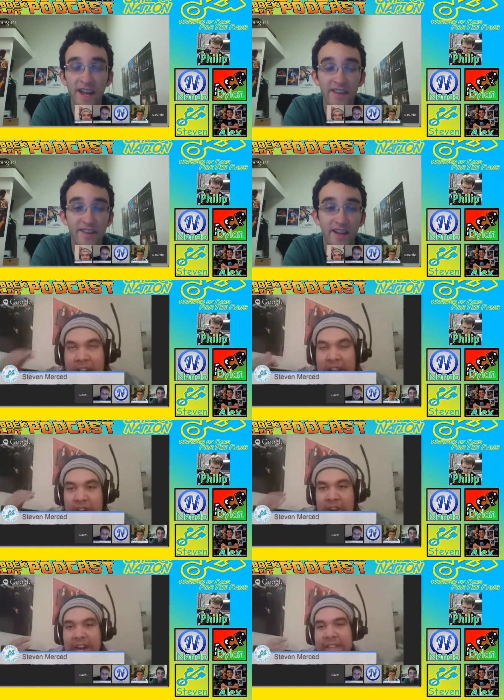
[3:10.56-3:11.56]

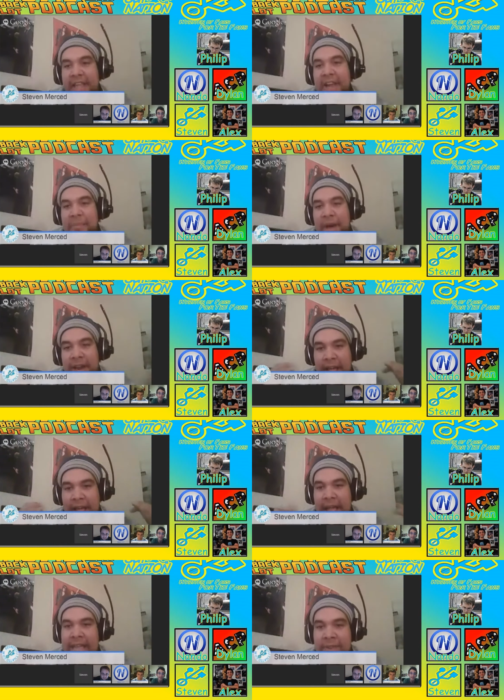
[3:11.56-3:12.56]
you're gonna think about it.
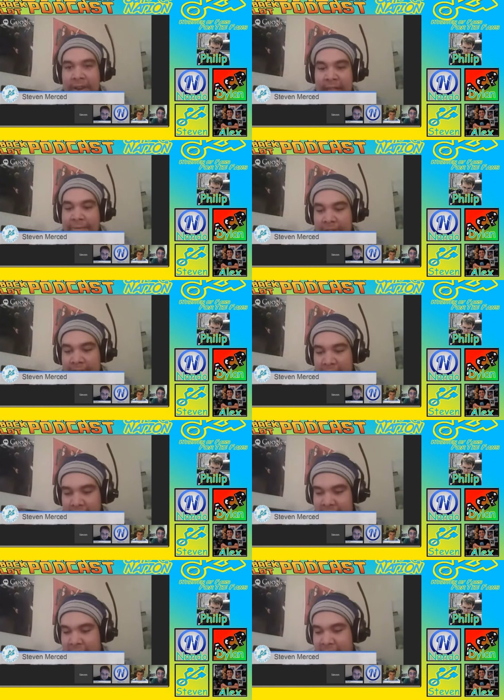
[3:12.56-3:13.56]
Like, even in that first day,
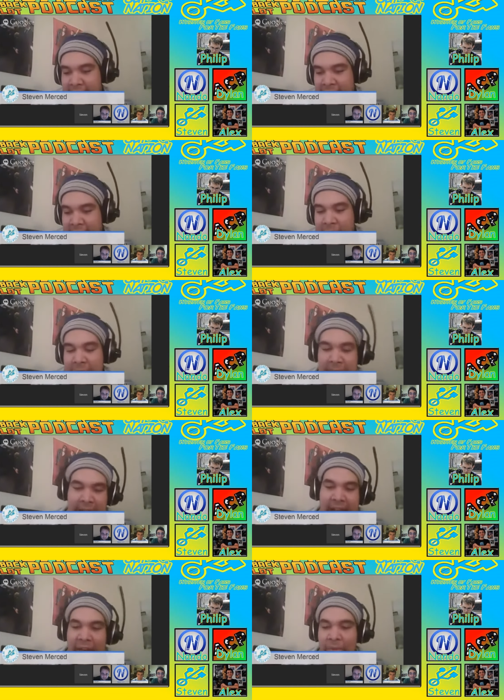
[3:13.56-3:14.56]
you're still gonna think about it. But
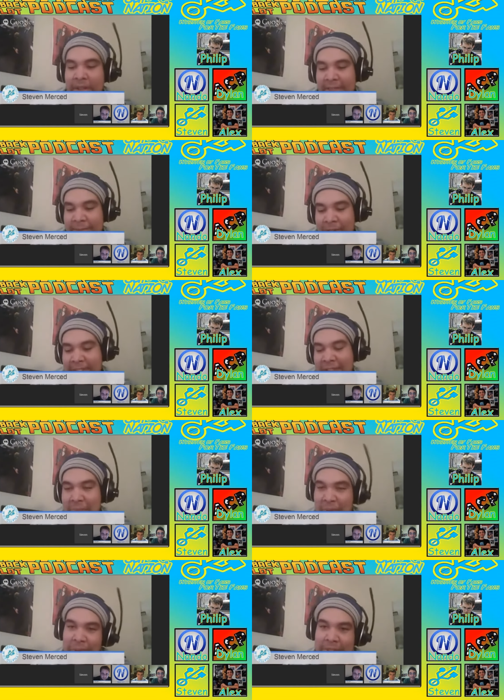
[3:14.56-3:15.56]
like, I don't want the first thing
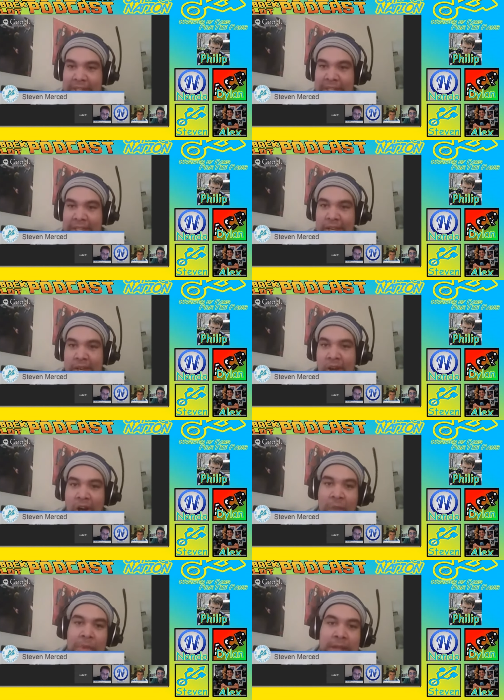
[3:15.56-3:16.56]
you post is,
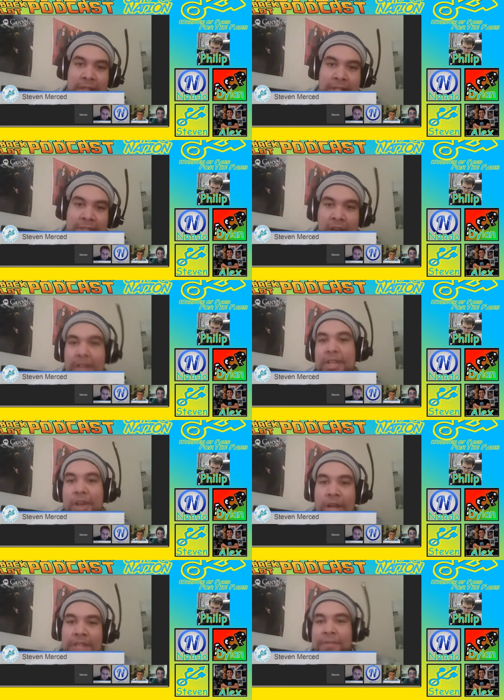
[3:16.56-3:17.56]
oh man, this sucks.
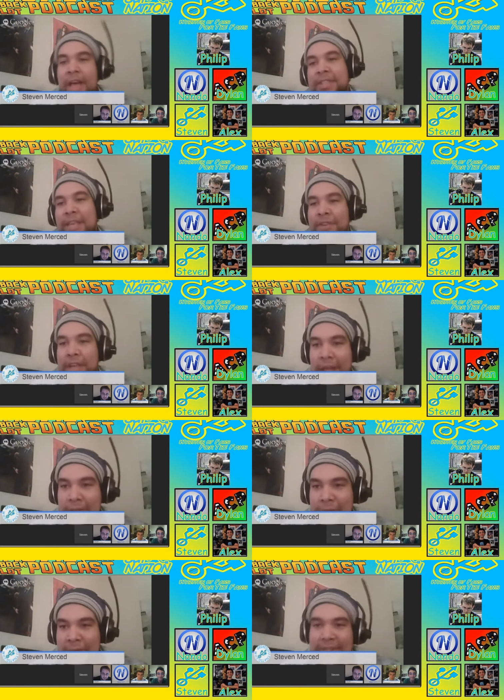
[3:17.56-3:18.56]
Is Fast 7
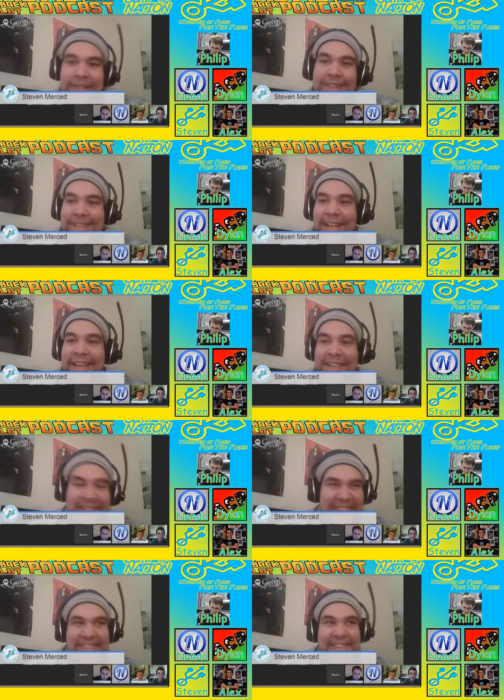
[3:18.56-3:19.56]
canceled? Like.
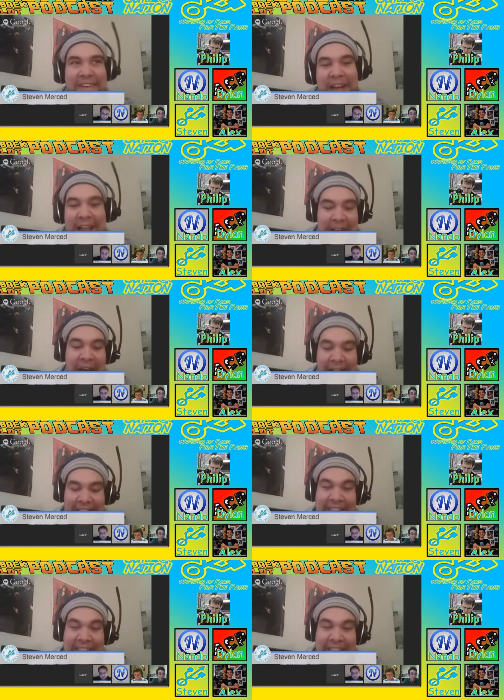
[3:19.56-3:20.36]
That's